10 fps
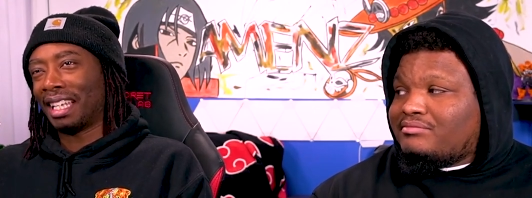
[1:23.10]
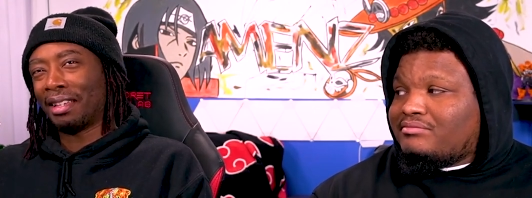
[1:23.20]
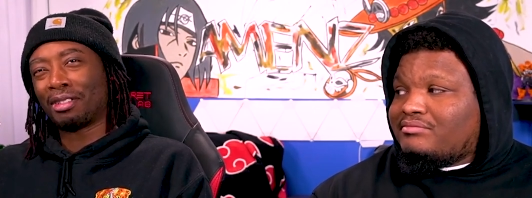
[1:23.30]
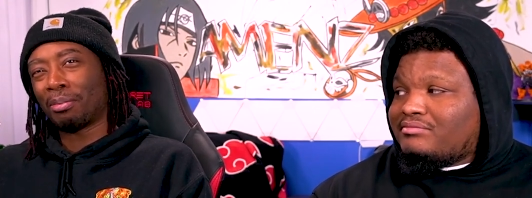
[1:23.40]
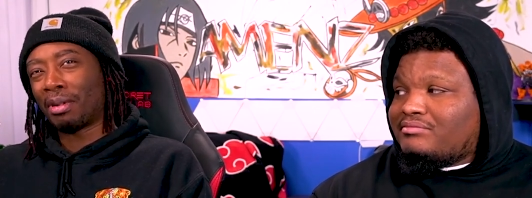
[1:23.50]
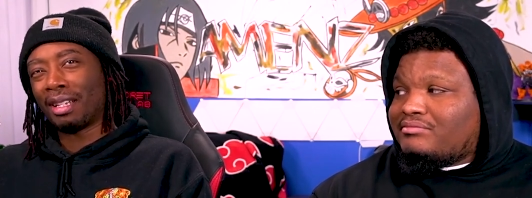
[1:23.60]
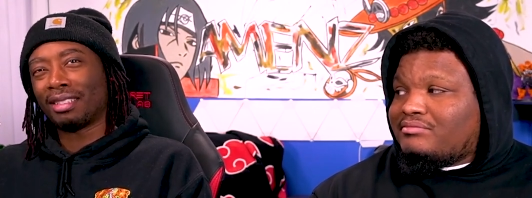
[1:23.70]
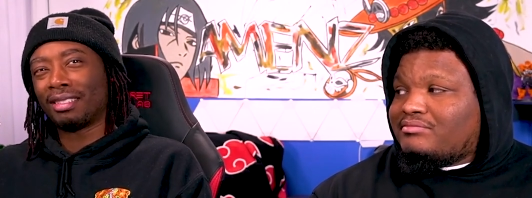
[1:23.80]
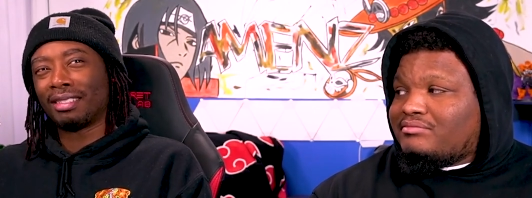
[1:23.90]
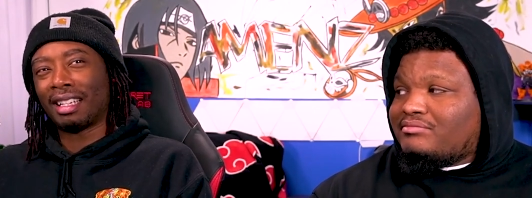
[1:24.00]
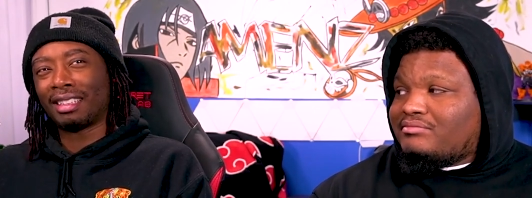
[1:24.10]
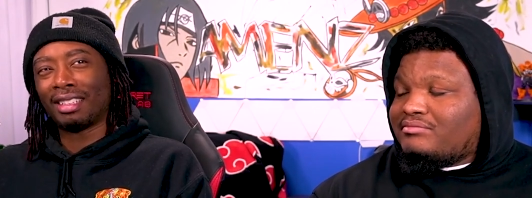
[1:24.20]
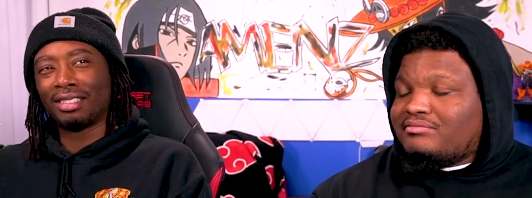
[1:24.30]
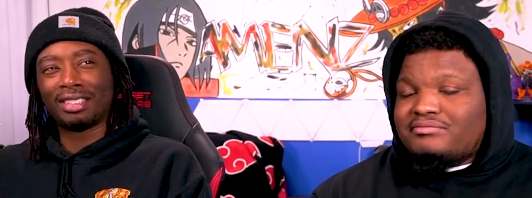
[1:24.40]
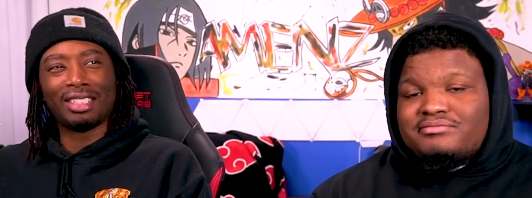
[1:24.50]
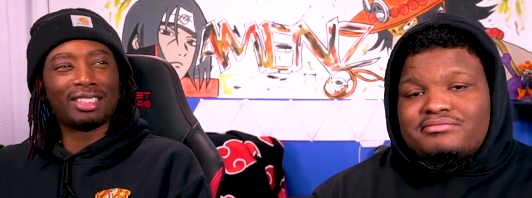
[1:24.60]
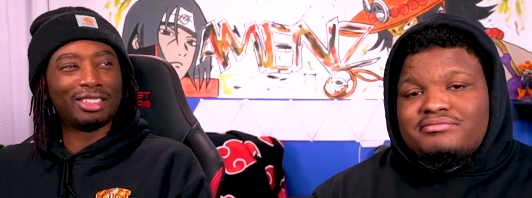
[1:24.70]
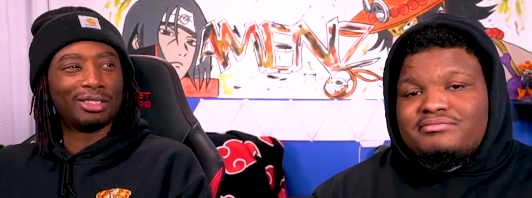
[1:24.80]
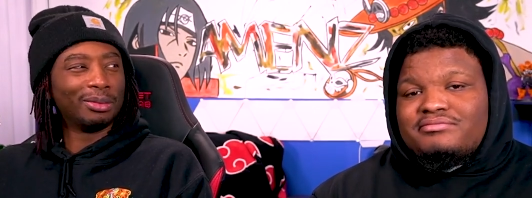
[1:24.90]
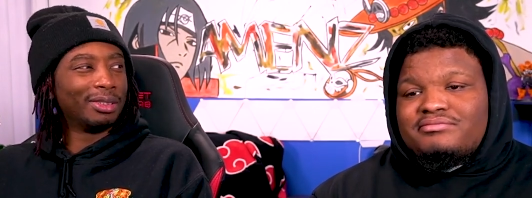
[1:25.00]
Speaker 1: I'm surprised you. I thought you seen
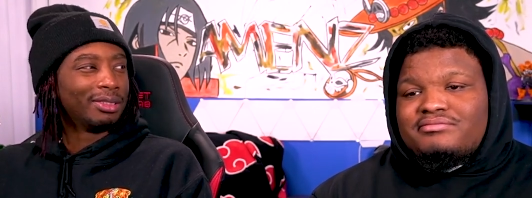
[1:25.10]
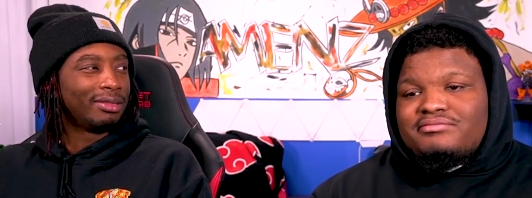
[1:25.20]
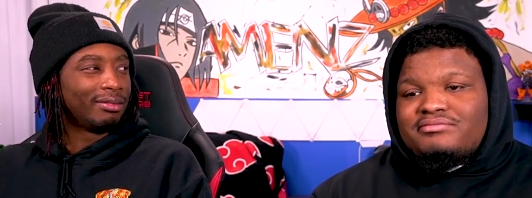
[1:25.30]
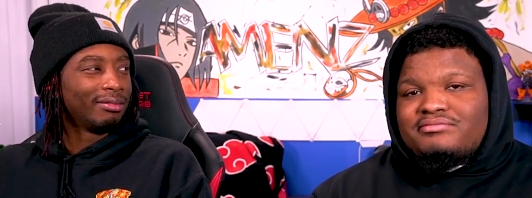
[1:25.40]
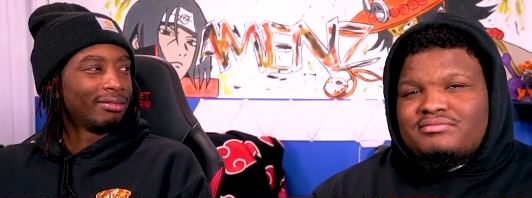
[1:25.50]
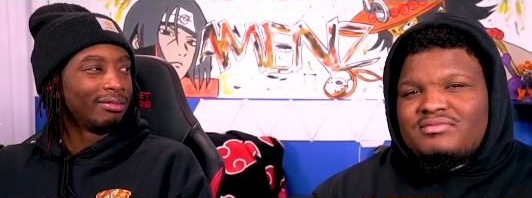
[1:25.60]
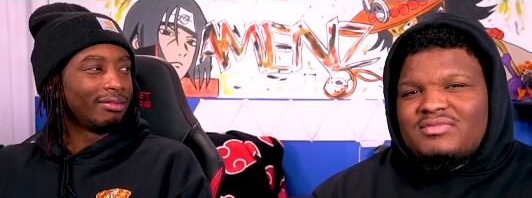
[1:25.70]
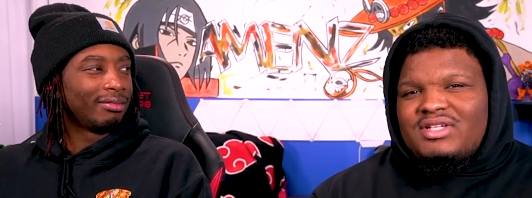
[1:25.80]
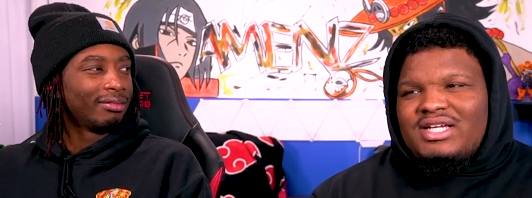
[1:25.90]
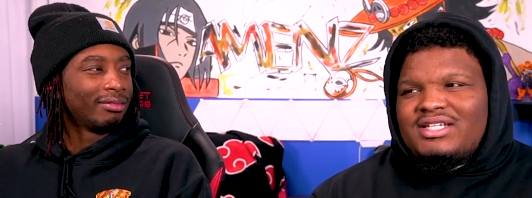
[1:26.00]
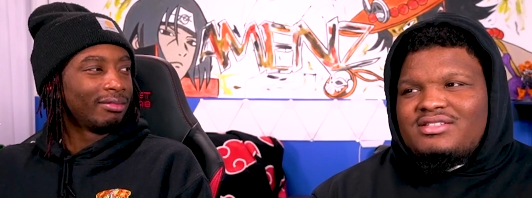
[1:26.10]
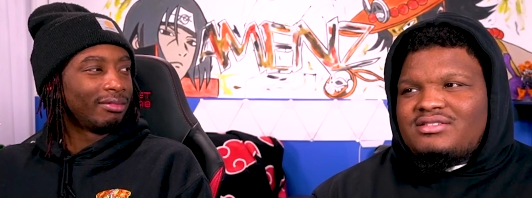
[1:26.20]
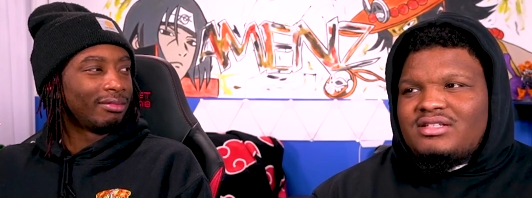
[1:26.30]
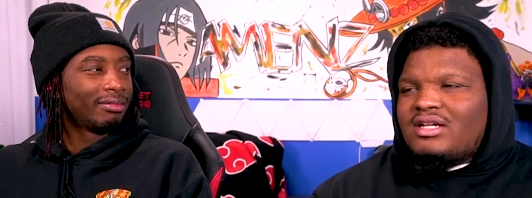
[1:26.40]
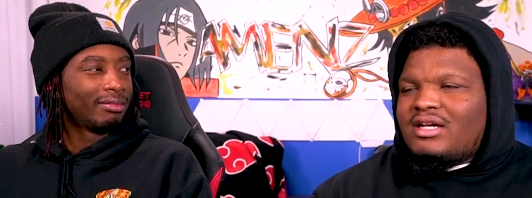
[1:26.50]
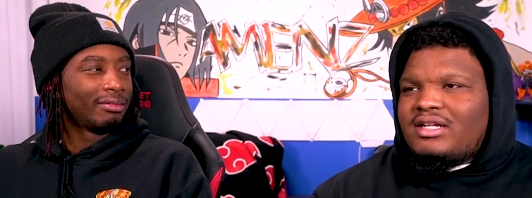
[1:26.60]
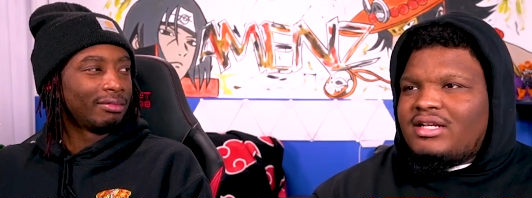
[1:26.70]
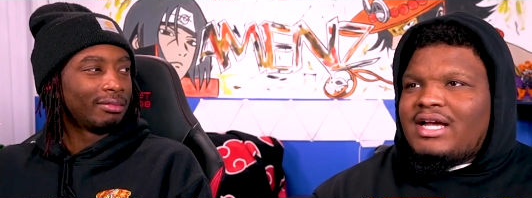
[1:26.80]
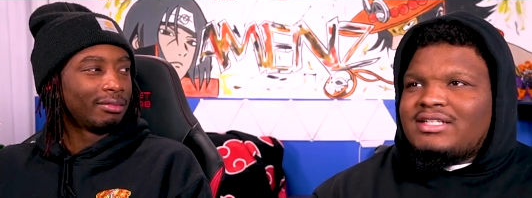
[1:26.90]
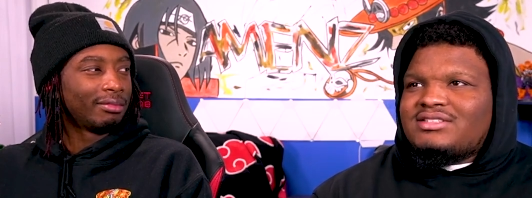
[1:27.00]
Speaker 2: Season 1. I didn't. No.
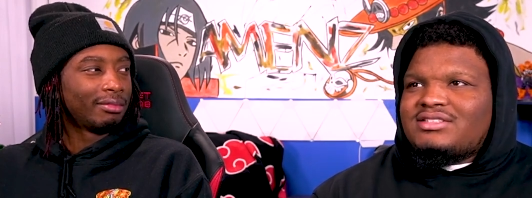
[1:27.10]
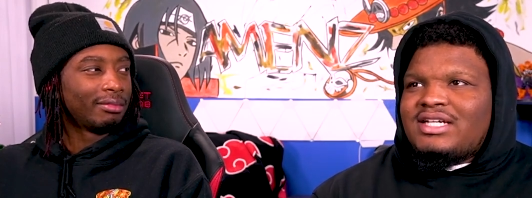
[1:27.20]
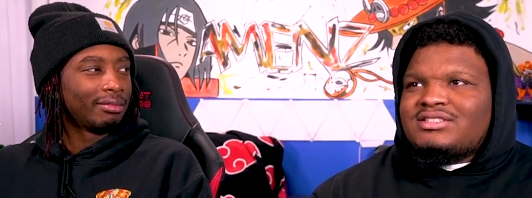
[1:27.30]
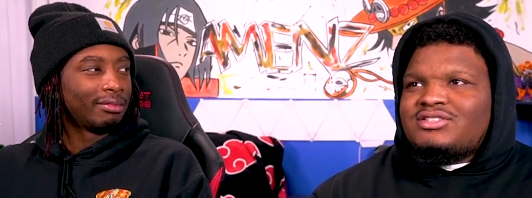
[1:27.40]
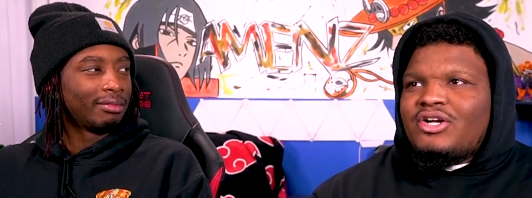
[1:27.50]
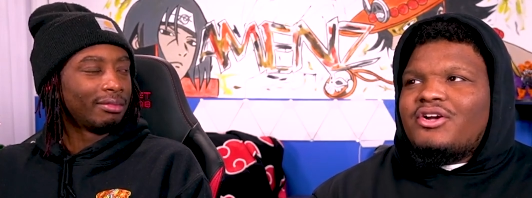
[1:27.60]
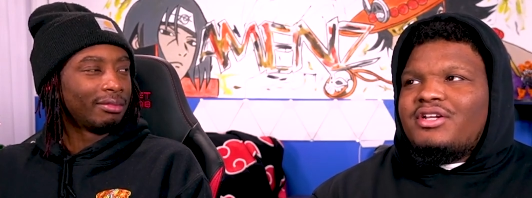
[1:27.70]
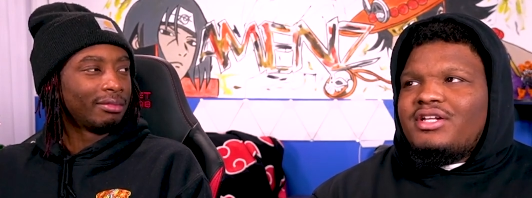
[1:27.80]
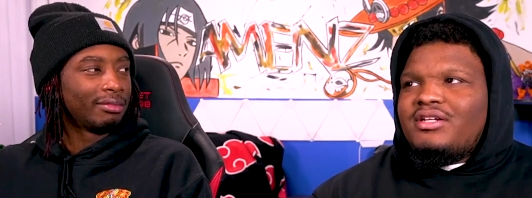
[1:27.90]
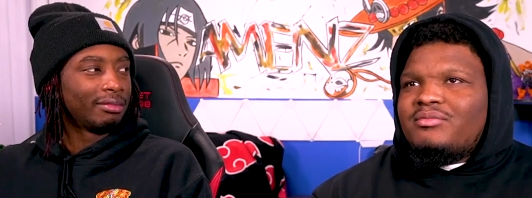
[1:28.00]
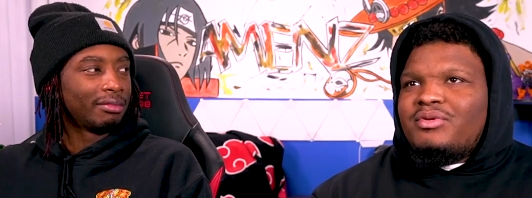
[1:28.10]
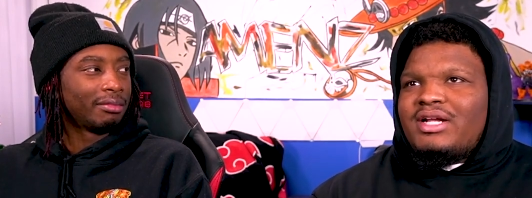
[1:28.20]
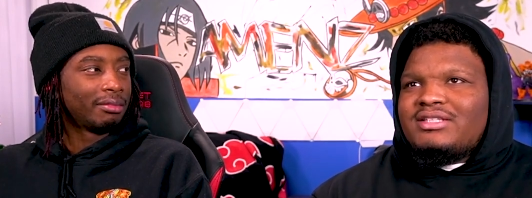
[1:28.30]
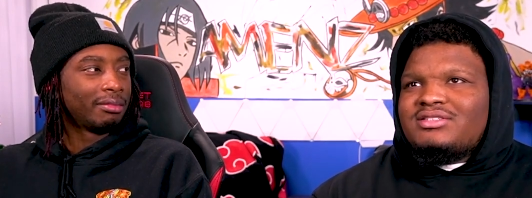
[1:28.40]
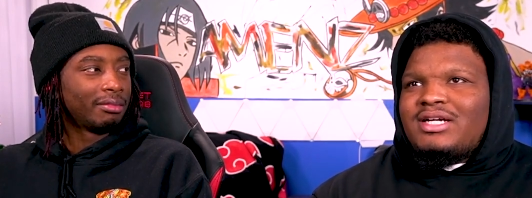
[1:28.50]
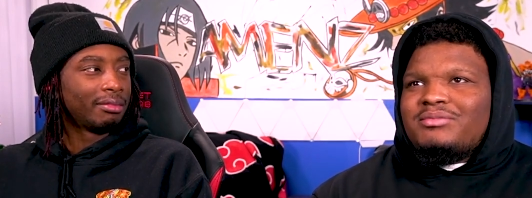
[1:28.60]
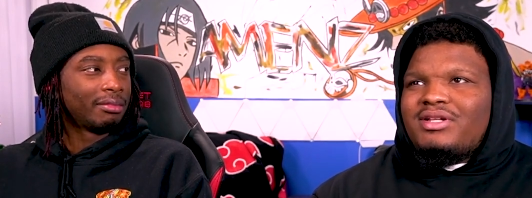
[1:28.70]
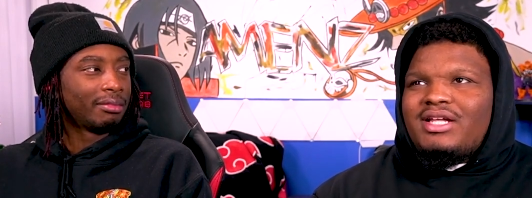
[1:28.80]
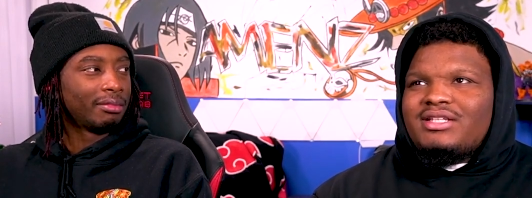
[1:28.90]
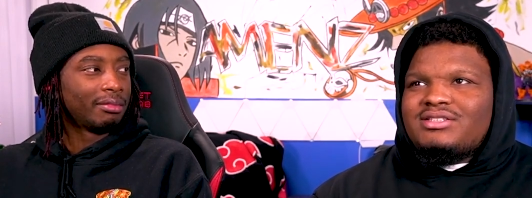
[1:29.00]
I started it, but I stopped
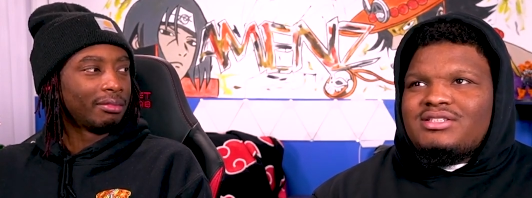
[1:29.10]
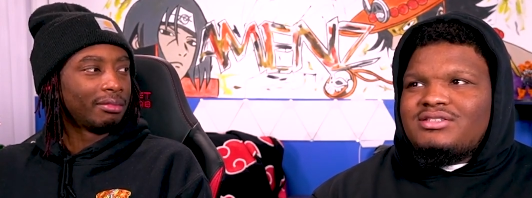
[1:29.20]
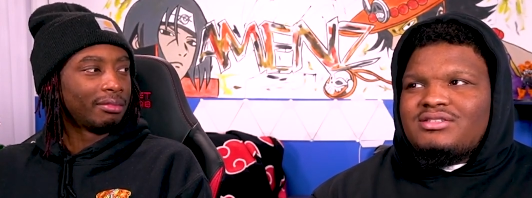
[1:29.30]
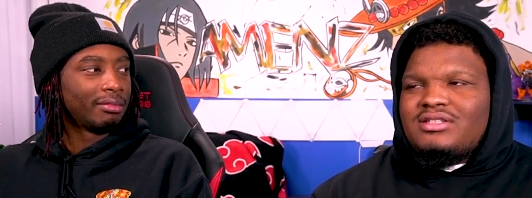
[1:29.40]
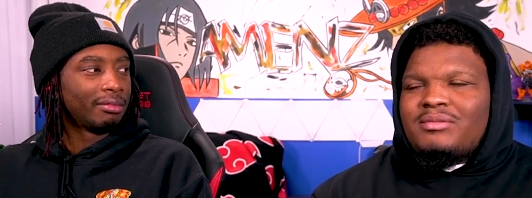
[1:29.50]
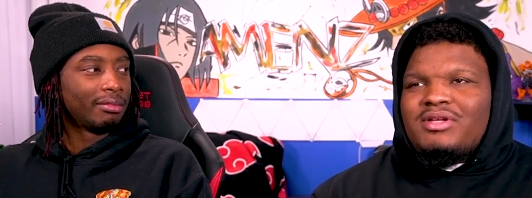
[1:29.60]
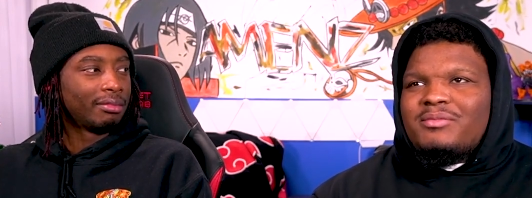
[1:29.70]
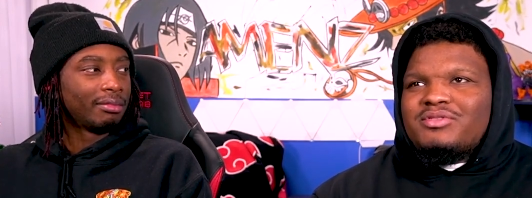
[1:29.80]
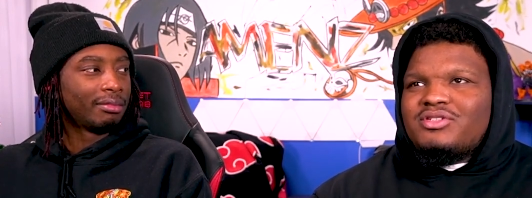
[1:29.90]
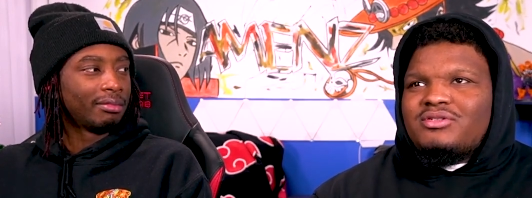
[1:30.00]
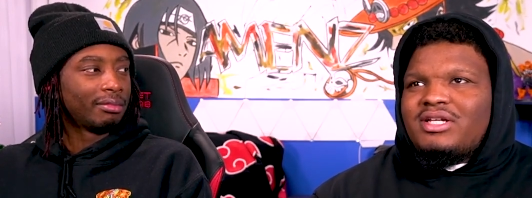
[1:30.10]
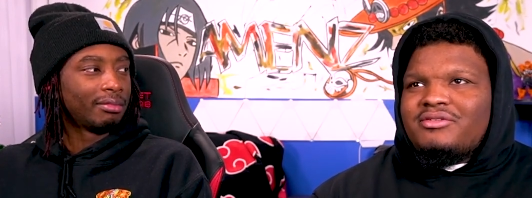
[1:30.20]
at like episode like